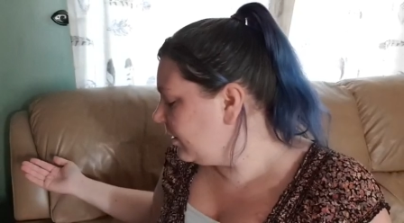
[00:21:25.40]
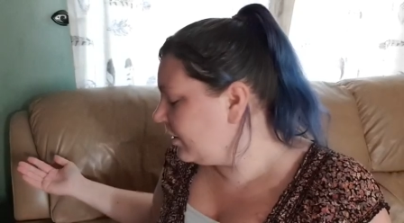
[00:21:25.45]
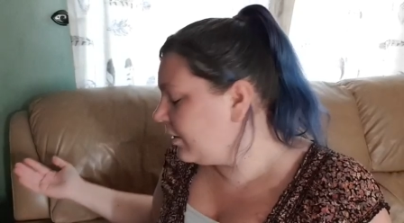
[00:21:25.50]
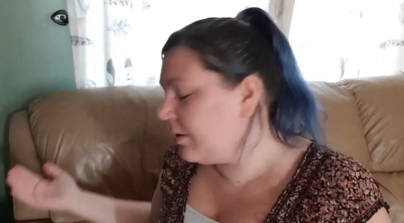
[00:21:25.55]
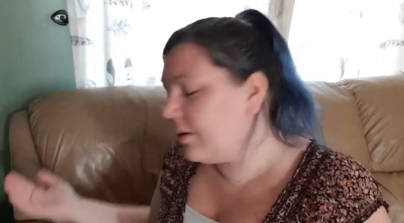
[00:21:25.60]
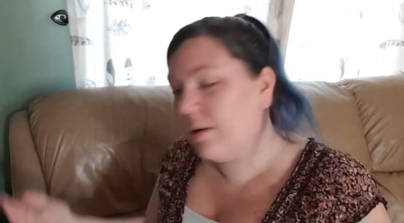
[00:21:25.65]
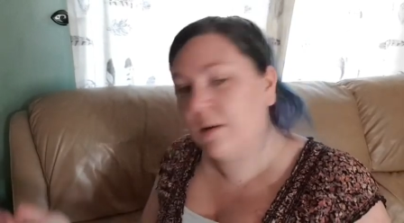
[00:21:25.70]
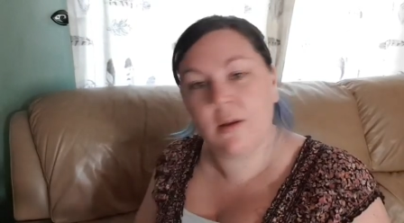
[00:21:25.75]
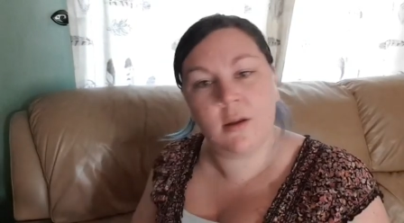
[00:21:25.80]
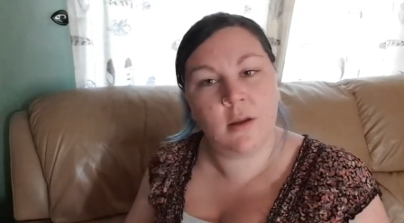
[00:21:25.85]

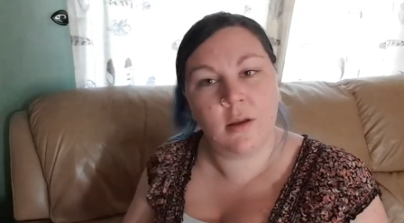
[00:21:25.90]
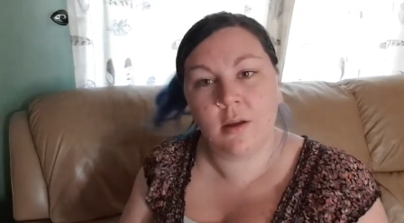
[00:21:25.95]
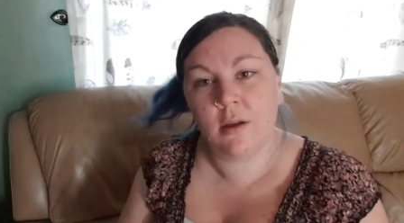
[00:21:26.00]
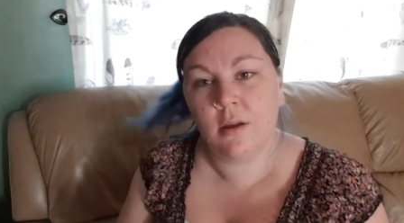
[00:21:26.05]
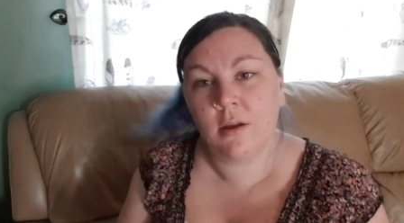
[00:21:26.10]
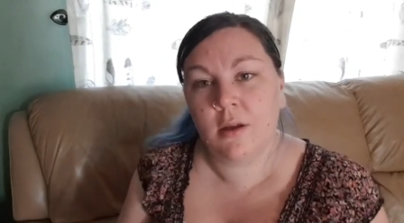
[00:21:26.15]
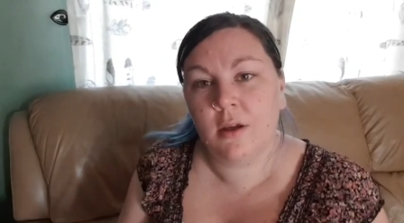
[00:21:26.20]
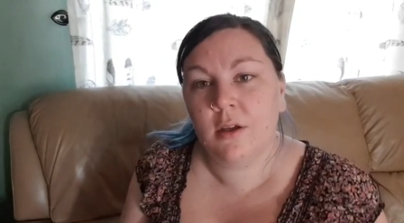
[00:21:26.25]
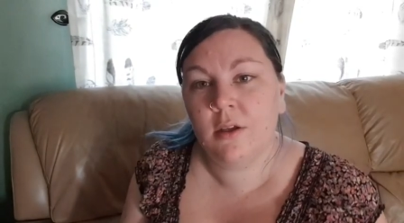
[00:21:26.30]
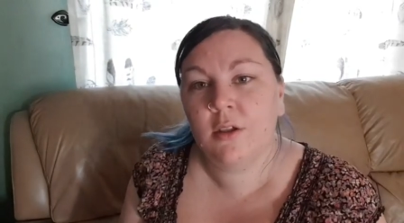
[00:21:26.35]

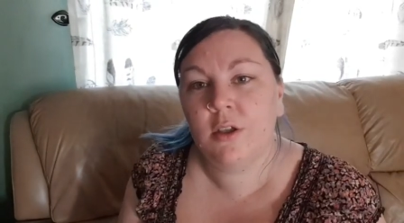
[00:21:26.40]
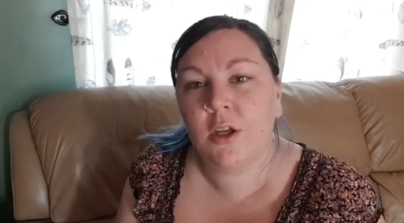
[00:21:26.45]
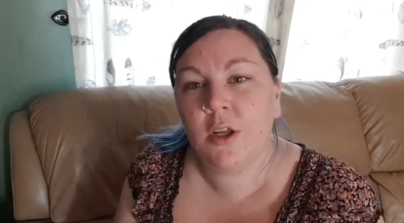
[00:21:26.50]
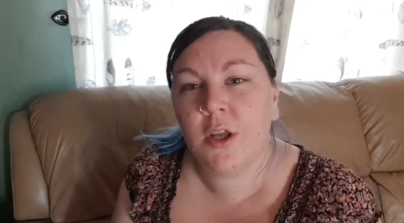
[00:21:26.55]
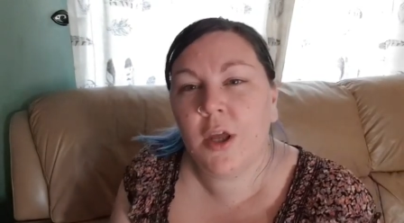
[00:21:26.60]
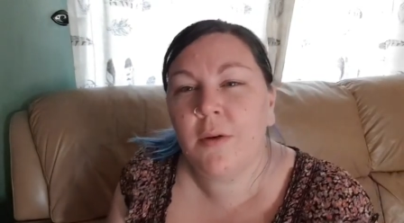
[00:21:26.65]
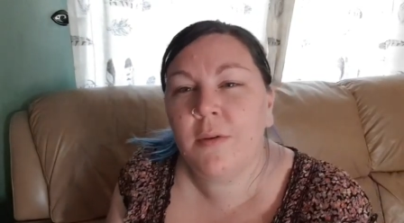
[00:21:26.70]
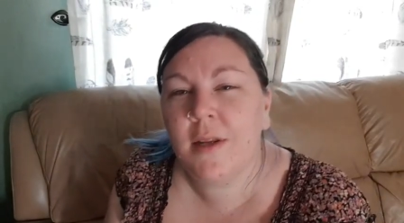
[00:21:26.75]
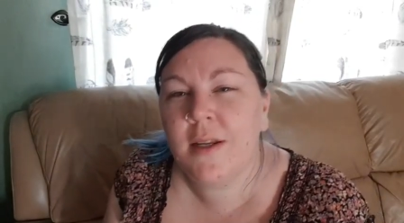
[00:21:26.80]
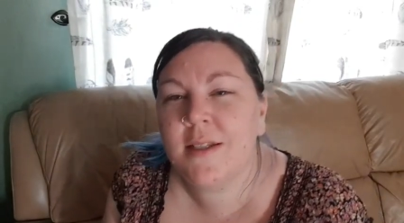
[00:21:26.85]
you
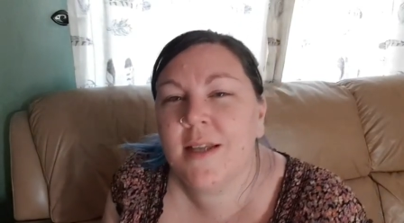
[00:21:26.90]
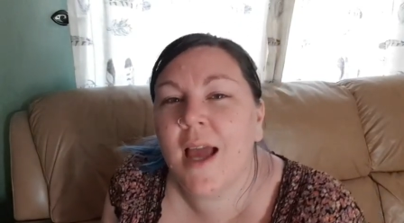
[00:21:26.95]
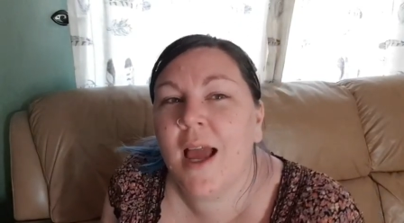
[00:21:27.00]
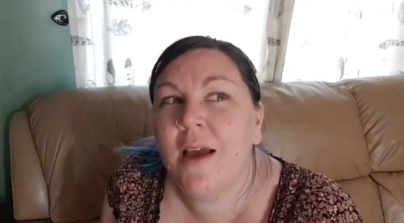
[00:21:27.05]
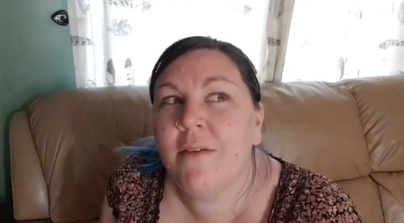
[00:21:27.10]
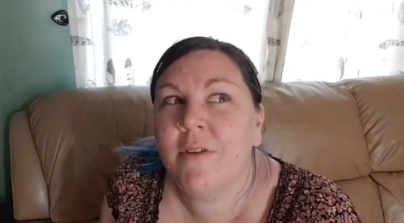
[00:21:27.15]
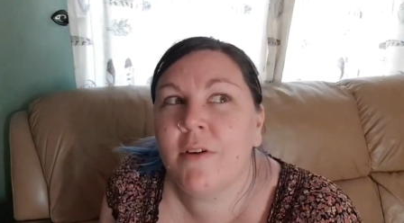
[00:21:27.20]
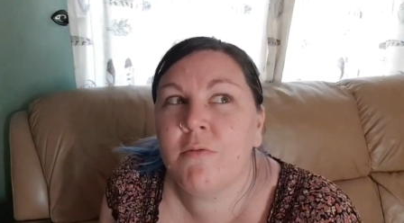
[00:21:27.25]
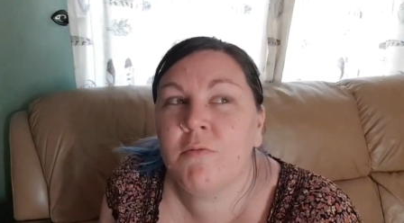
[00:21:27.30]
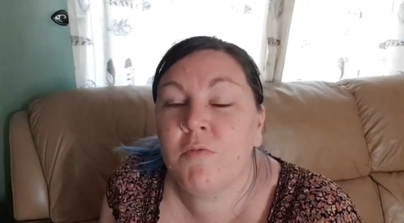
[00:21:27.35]
don't need to
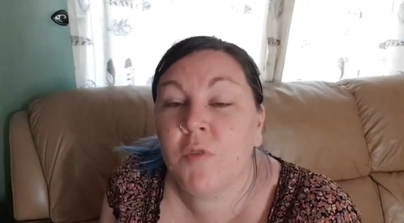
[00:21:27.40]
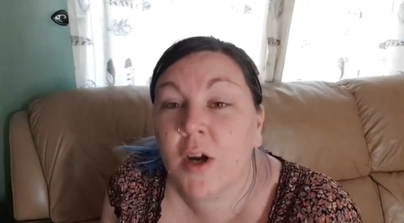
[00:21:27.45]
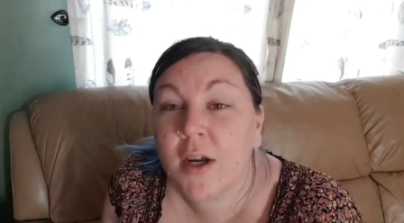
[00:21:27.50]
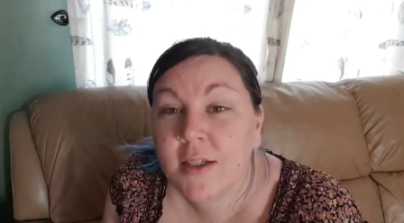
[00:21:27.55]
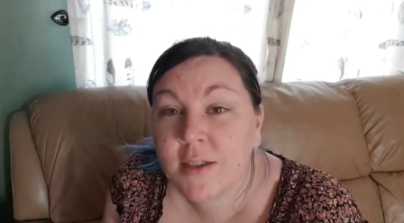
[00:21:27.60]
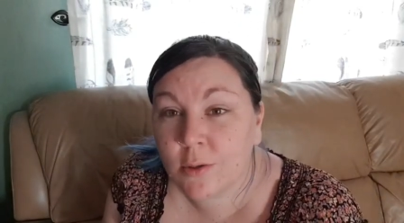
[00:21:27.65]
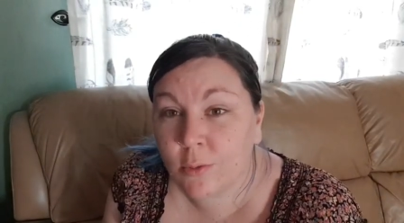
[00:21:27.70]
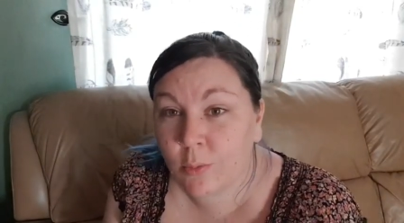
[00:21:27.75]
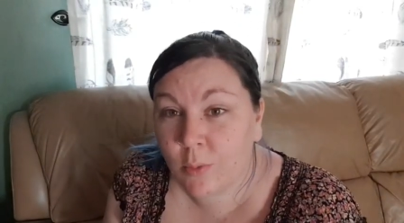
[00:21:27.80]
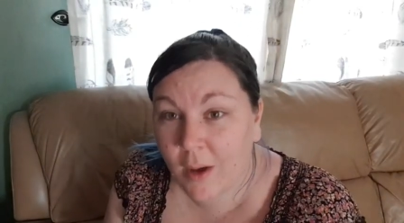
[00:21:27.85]
have it
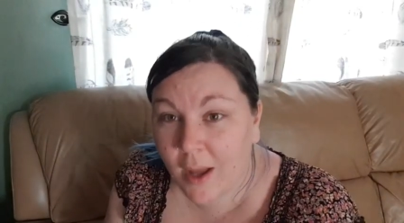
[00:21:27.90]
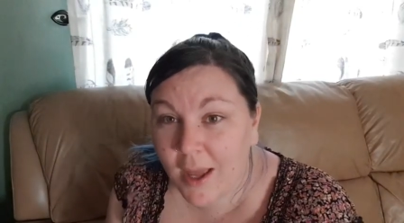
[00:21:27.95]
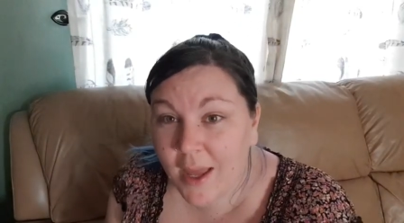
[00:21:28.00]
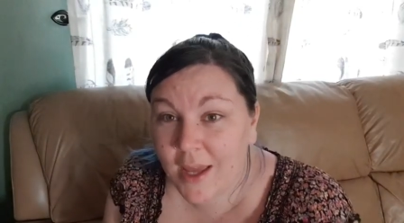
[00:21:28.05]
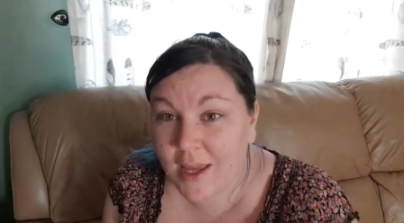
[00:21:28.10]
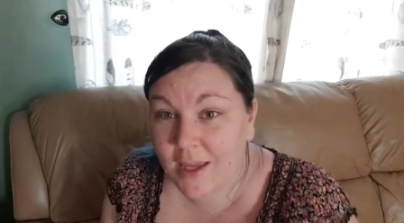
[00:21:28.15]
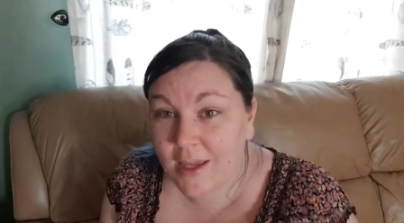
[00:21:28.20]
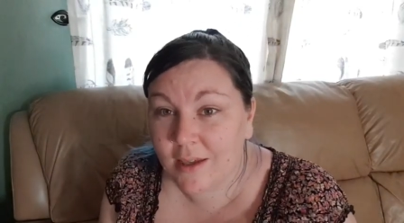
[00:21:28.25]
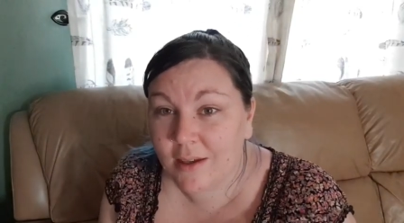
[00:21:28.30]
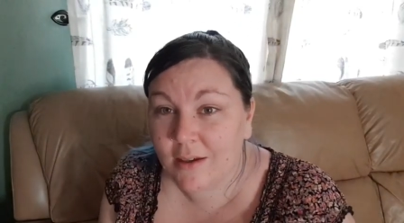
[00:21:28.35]
right
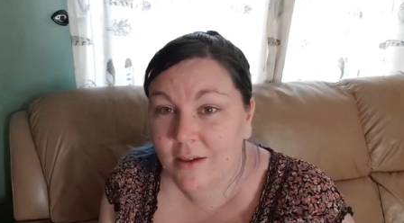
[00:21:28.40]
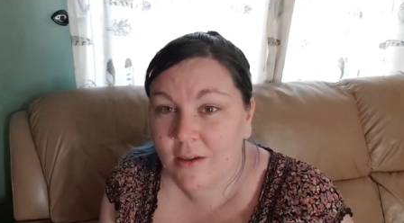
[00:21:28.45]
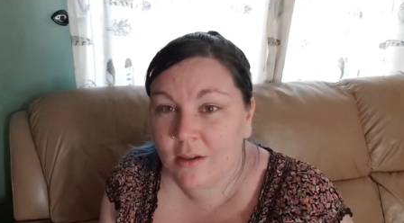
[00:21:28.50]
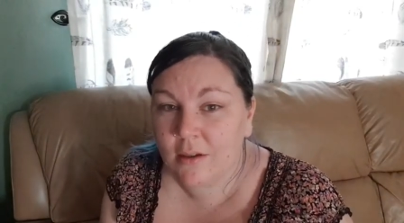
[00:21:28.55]
away